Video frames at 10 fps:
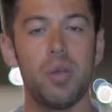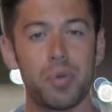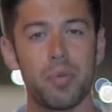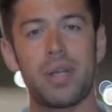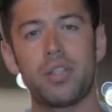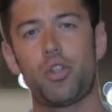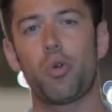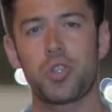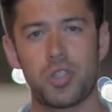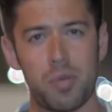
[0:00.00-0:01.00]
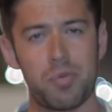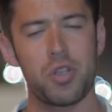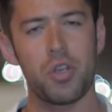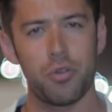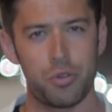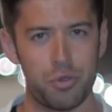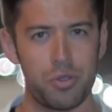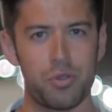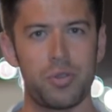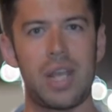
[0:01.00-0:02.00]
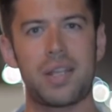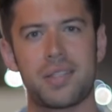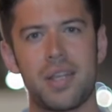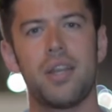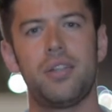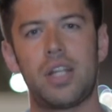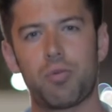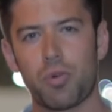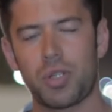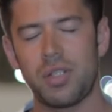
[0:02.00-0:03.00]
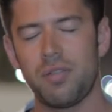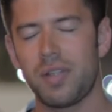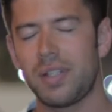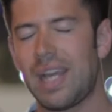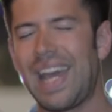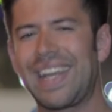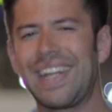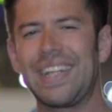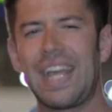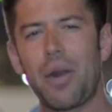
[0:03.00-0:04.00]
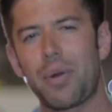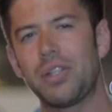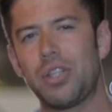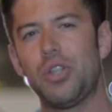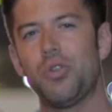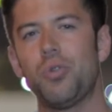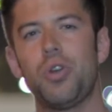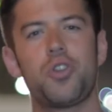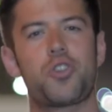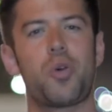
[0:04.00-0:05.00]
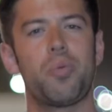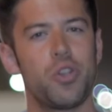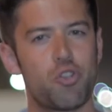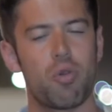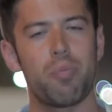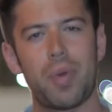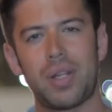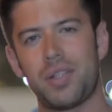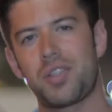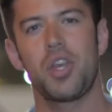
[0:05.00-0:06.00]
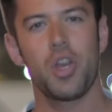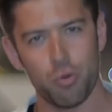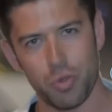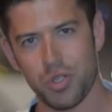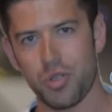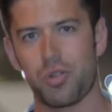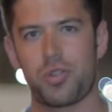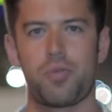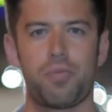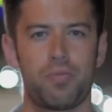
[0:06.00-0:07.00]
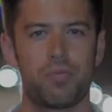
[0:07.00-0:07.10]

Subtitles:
implement those tips during your next networking event, I can guarantee you some tremendous results.